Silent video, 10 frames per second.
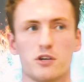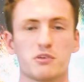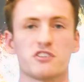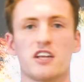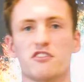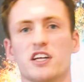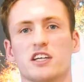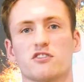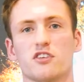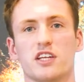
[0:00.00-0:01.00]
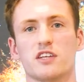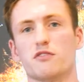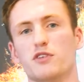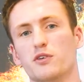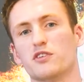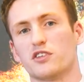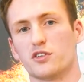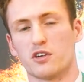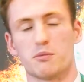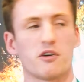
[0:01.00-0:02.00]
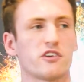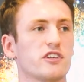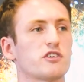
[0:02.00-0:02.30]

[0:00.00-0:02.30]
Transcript: presenting to the interviewers in your laboratory